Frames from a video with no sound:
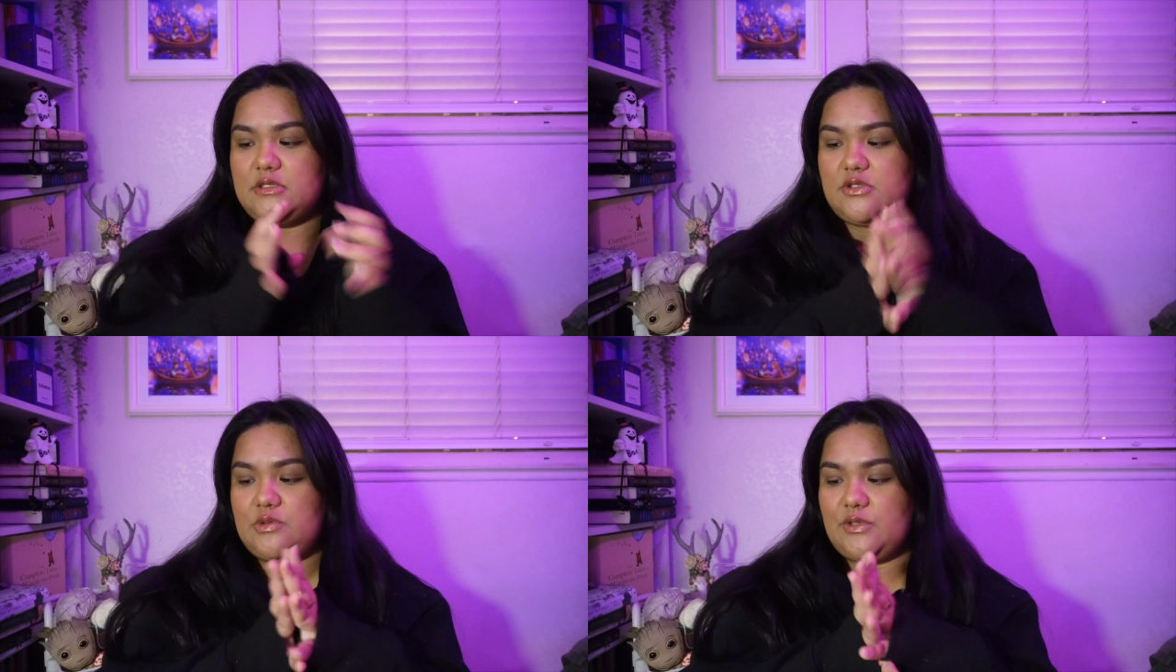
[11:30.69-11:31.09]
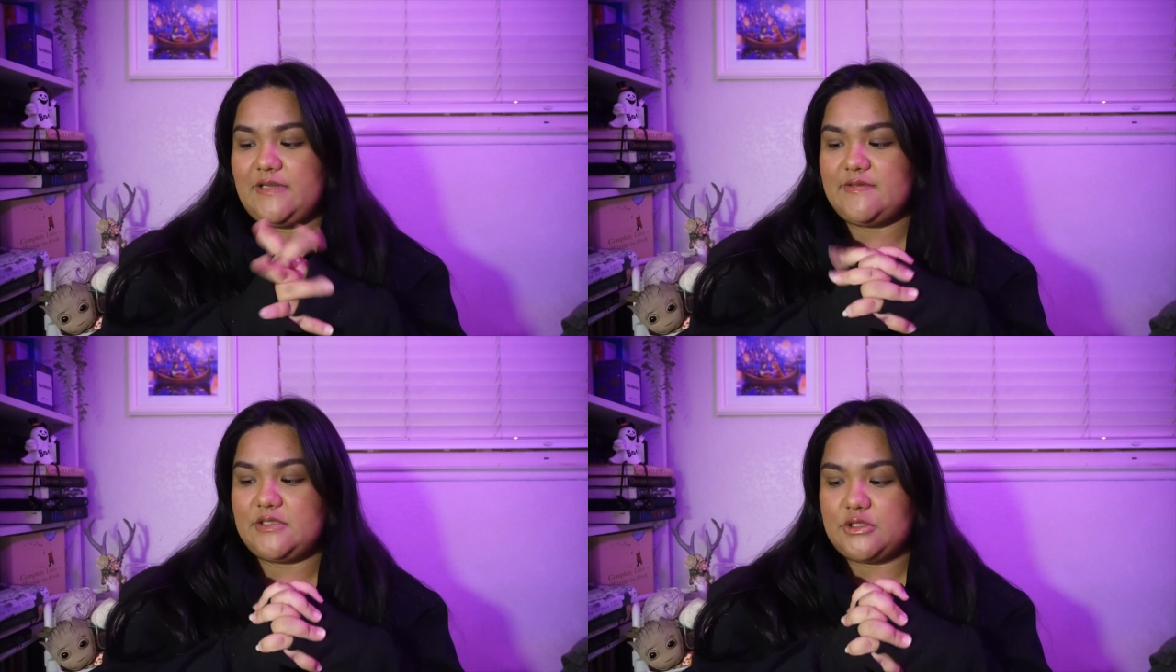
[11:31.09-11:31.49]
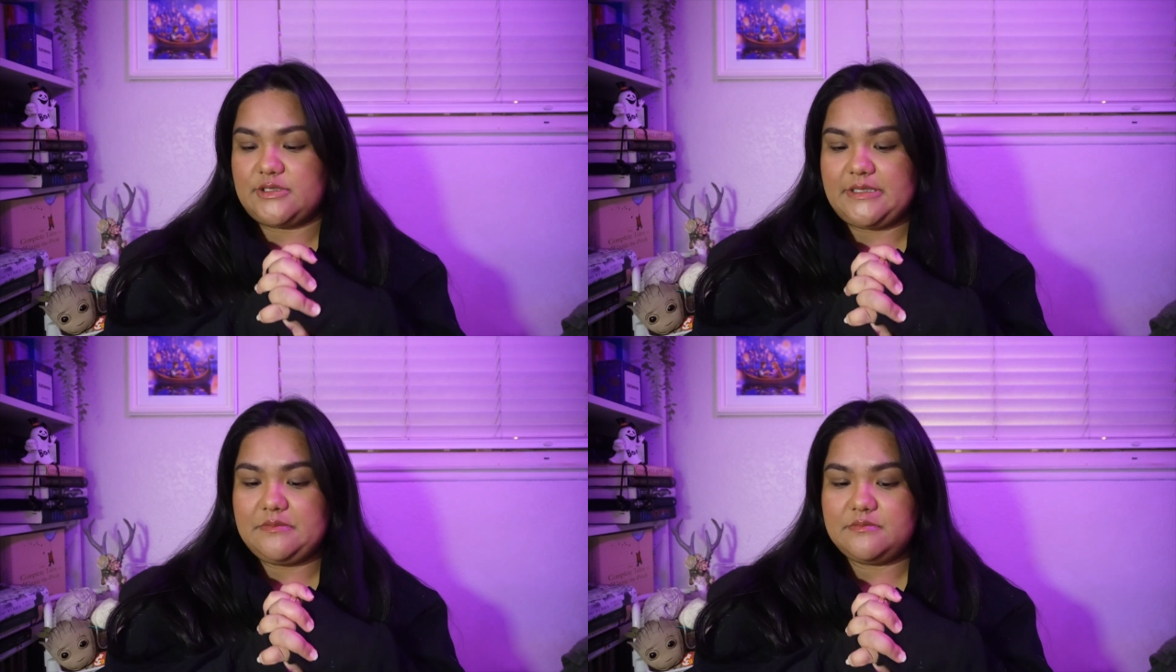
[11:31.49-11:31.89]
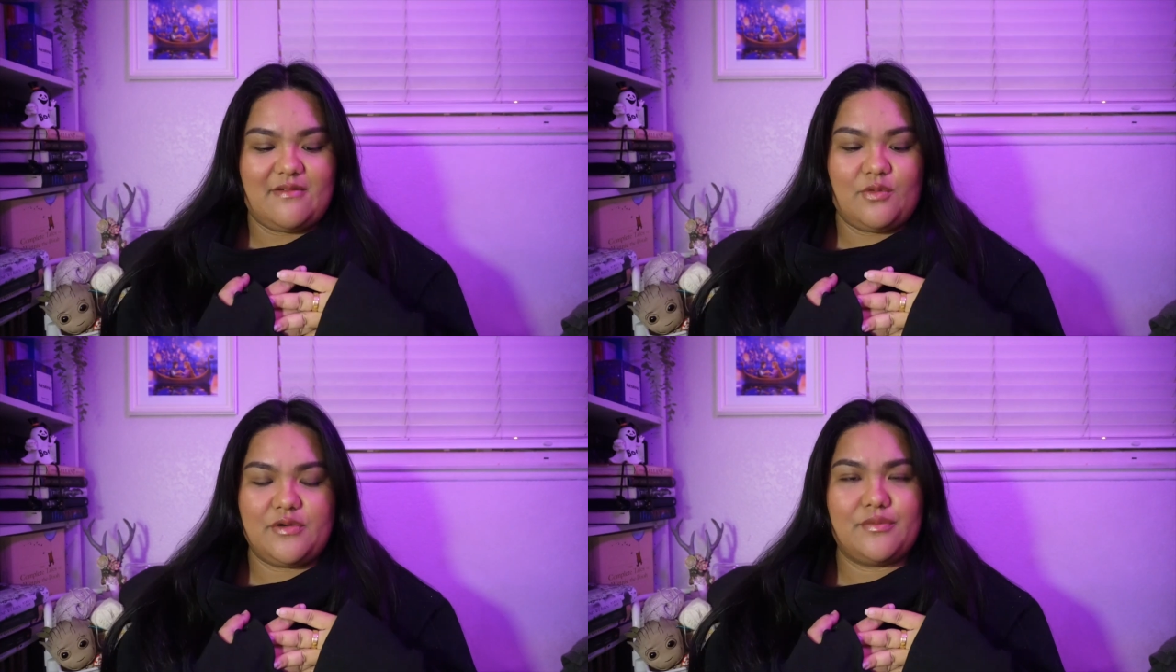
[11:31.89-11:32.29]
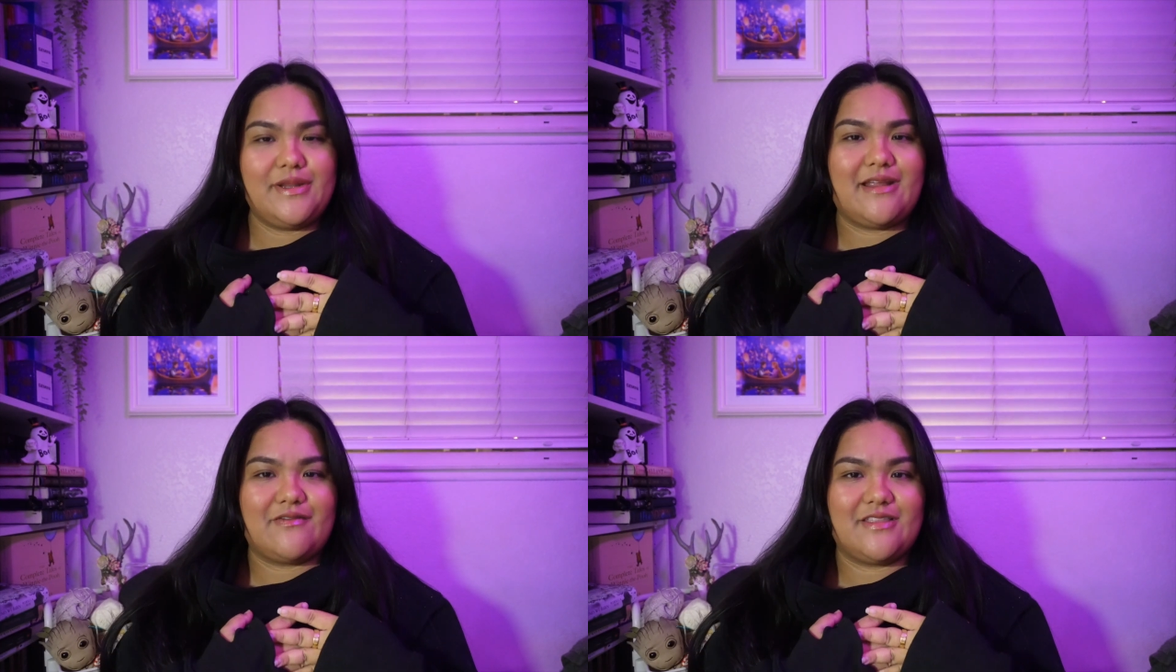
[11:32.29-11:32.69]
the story of Circe. I want to
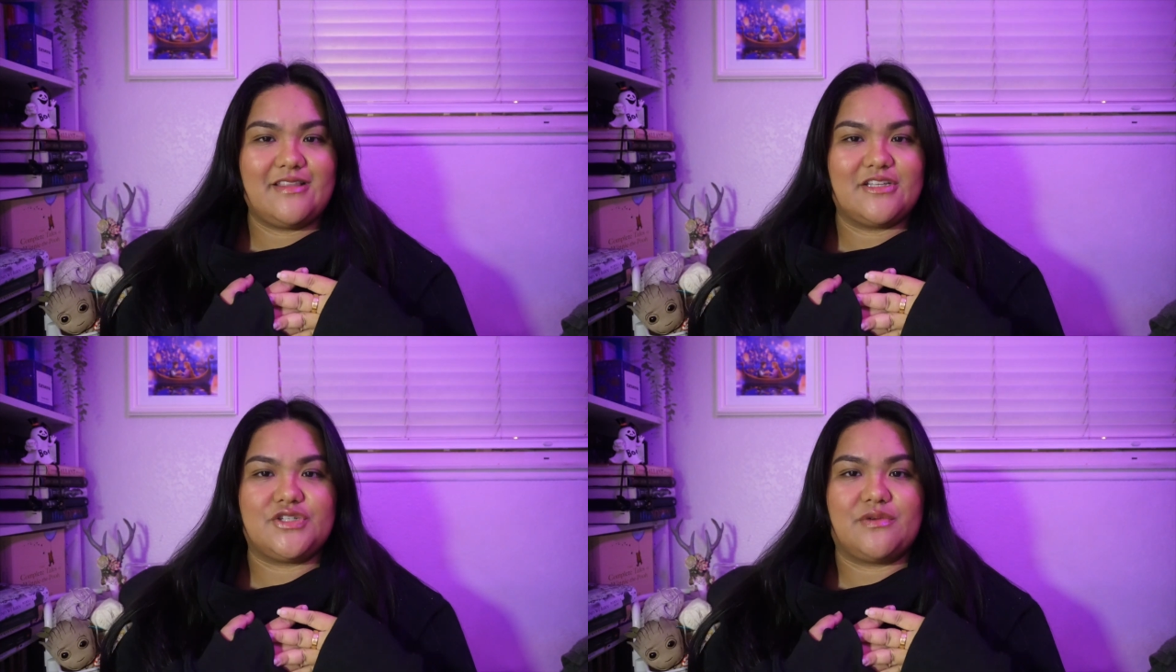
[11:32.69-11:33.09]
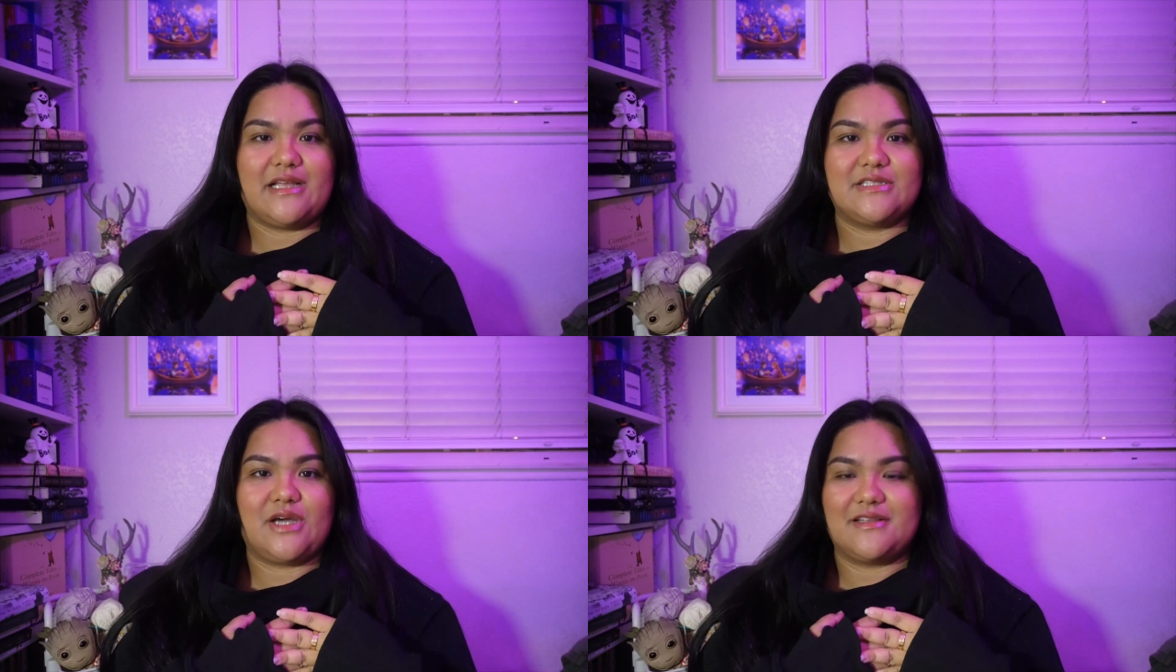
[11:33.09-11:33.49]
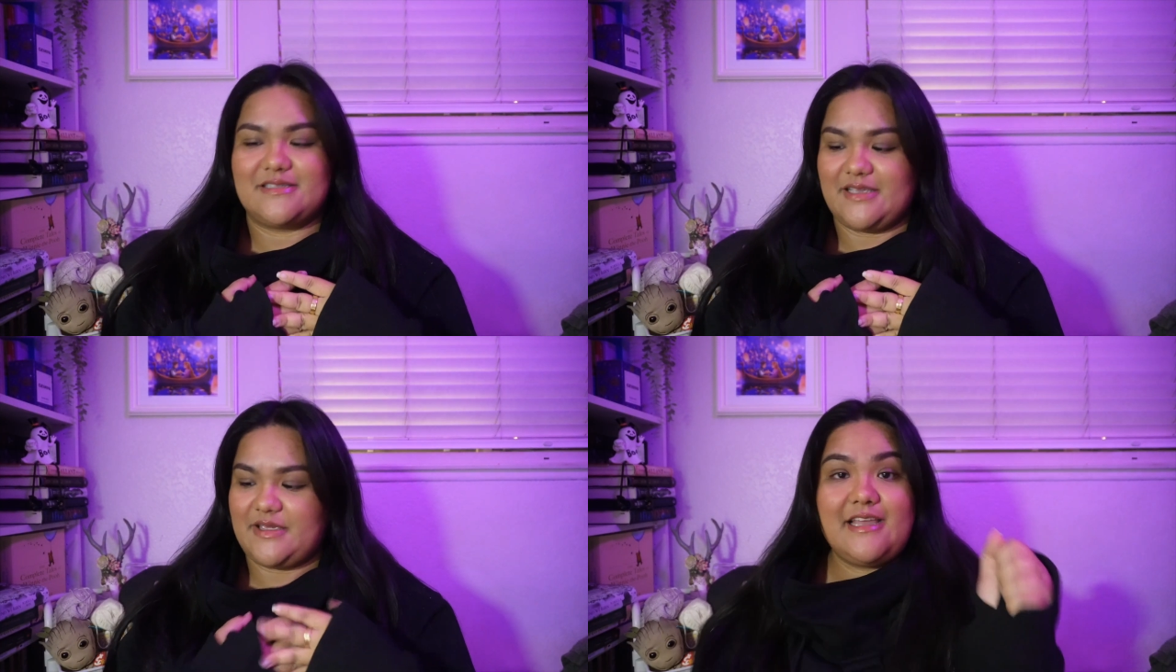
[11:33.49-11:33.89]
read everything that she writes, honestly.